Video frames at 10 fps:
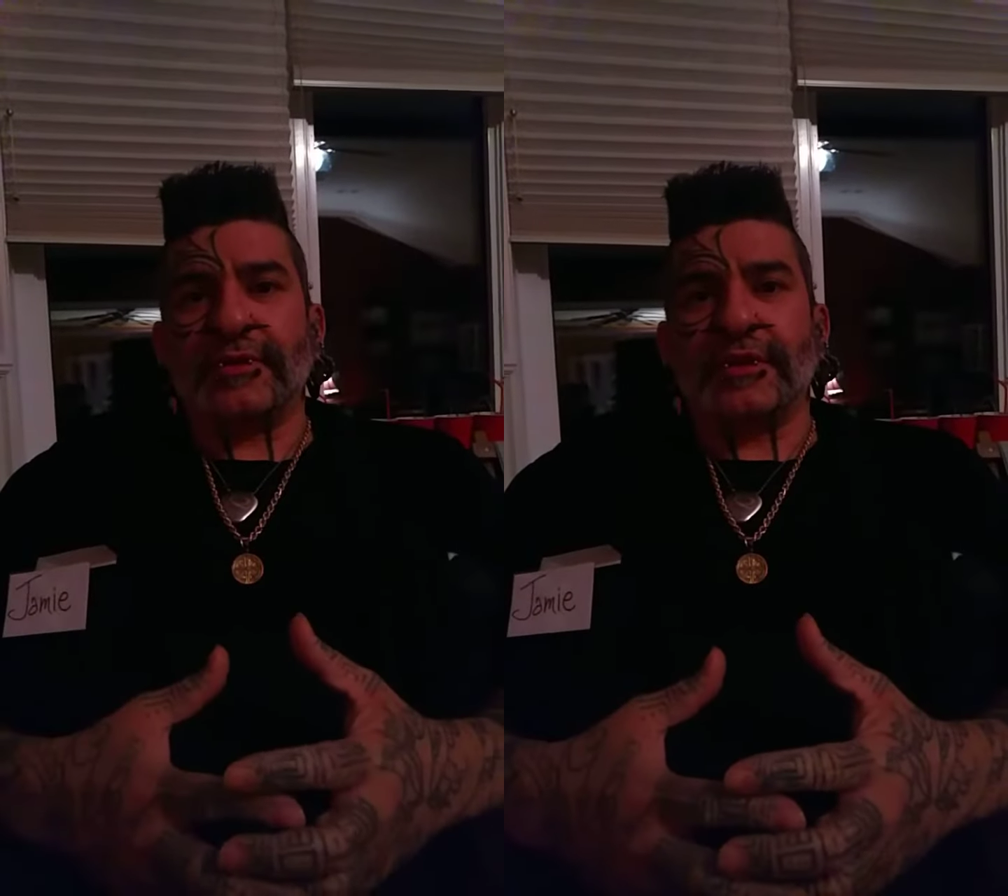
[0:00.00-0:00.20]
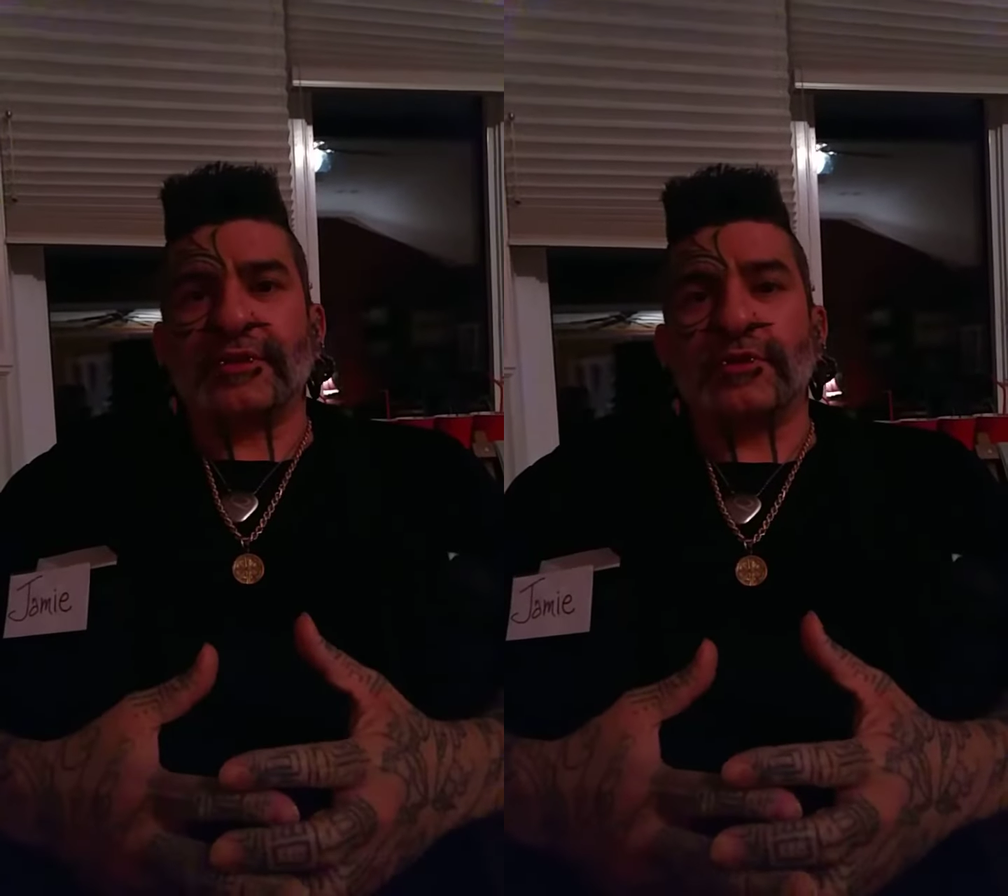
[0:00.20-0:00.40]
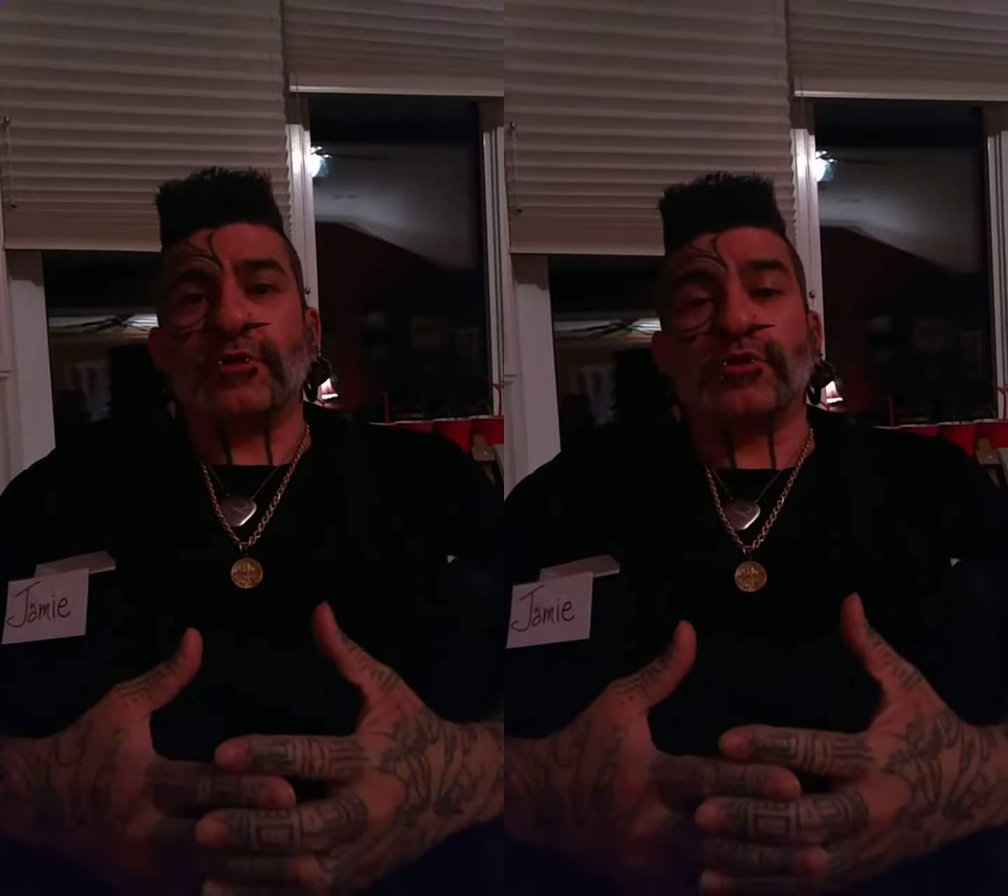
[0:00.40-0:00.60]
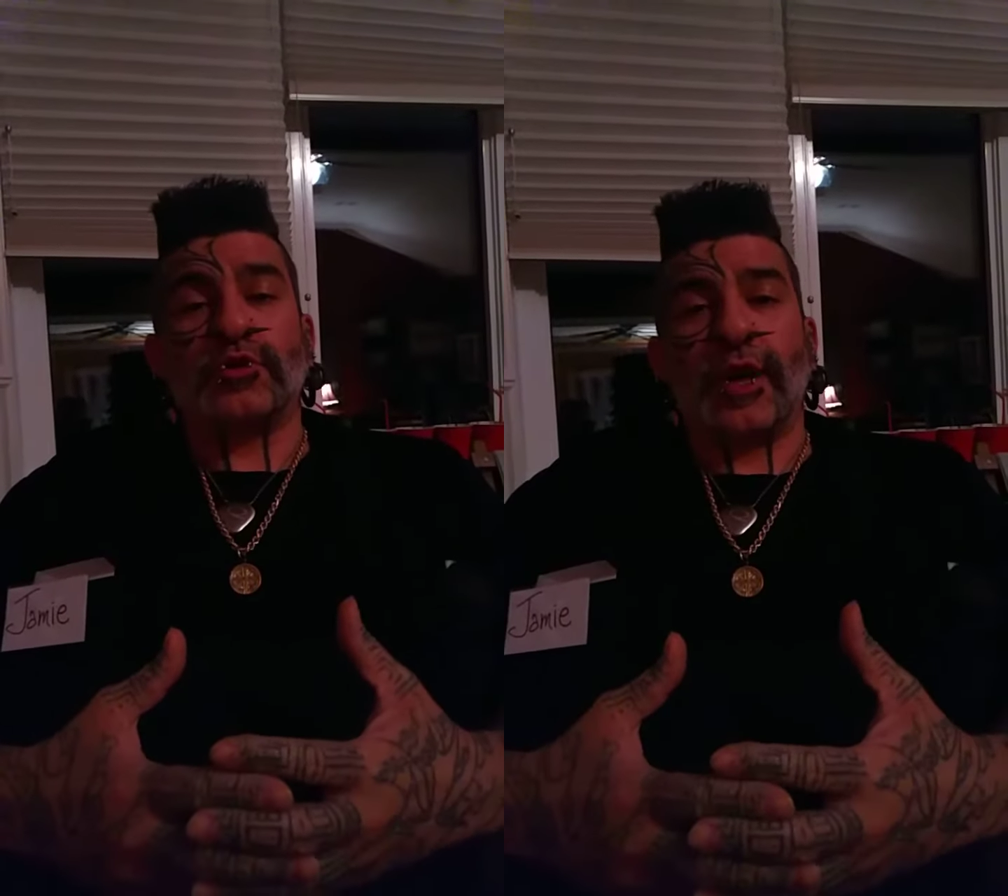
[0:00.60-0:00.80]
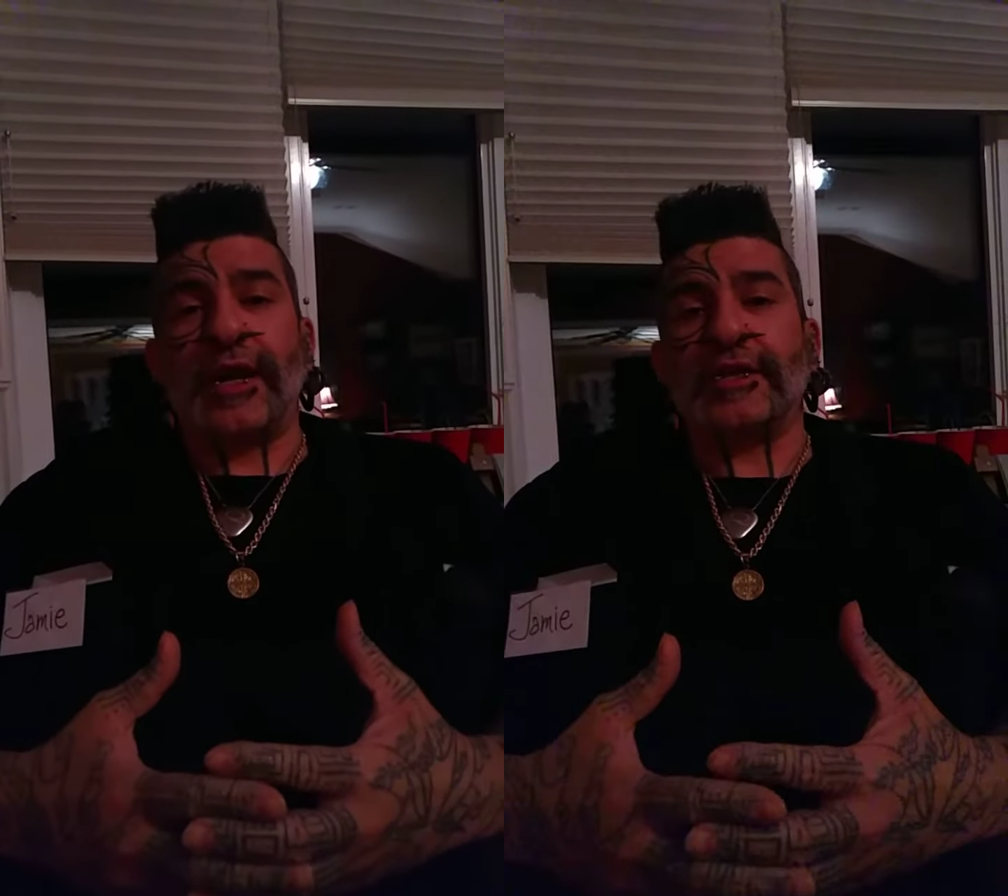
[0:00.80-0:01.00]
this new
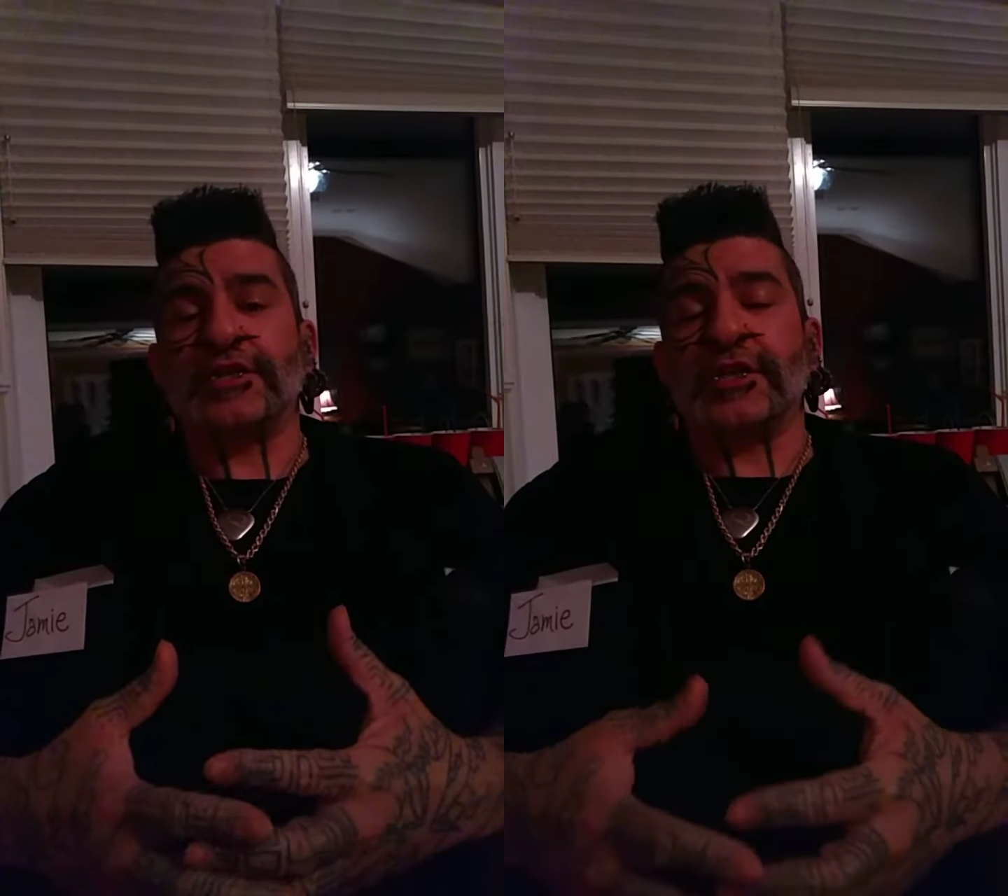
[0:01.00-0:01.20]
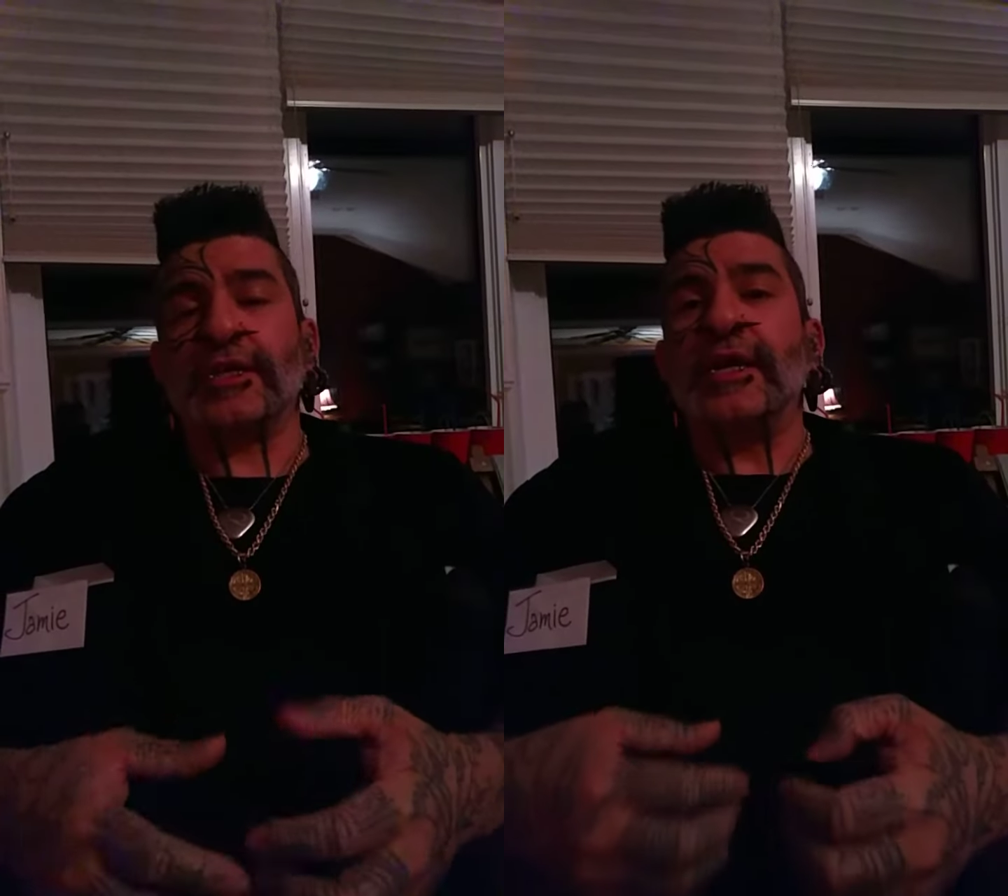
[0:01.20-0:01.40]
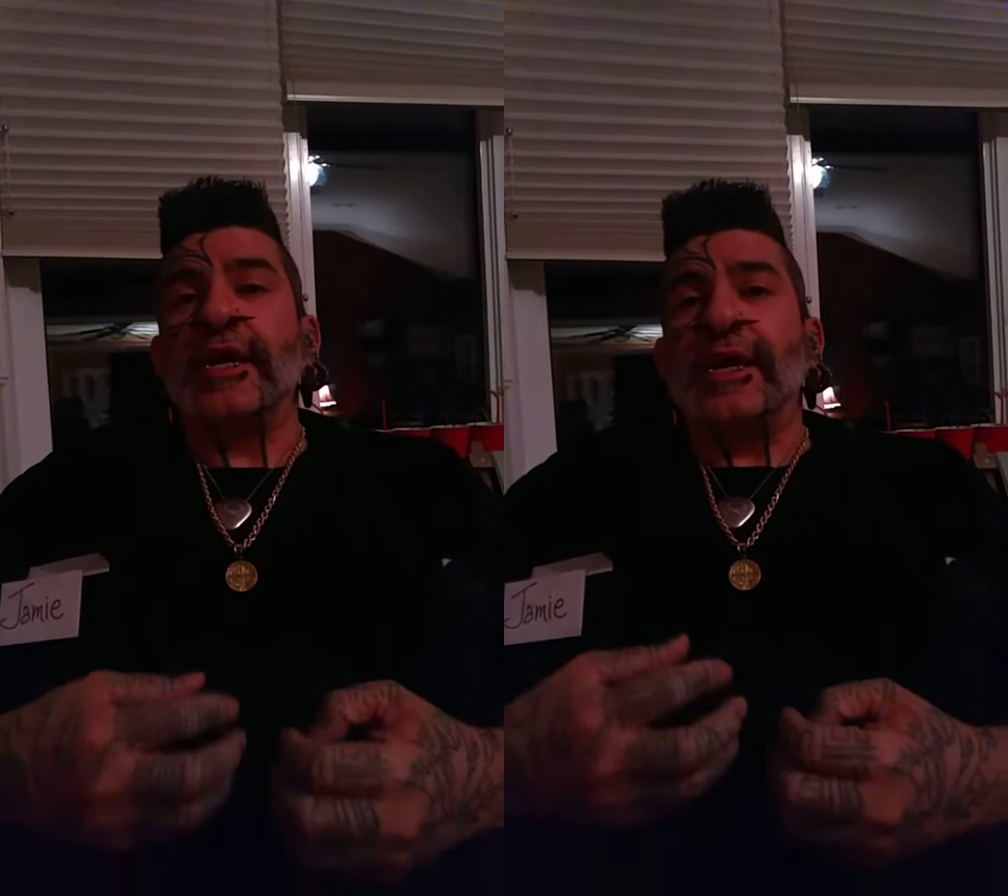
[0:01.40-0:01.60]
strategy